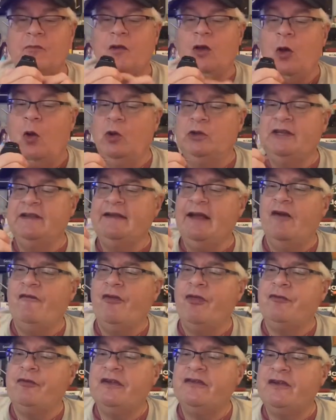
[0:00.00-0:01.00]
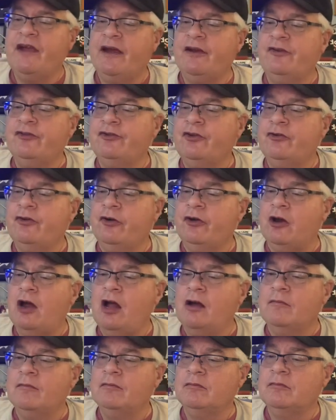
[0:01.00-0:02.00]
Hold it down for three seconds to turn it
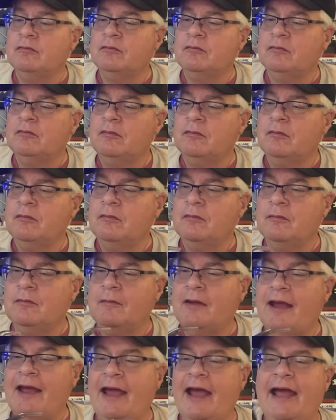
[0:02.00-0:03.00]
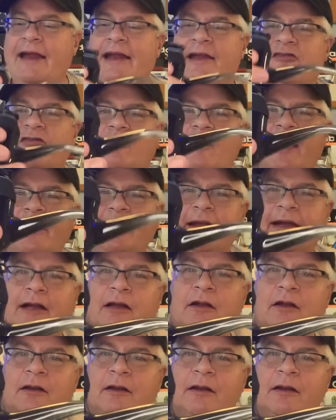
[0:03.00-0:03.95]
on. And it's lighting.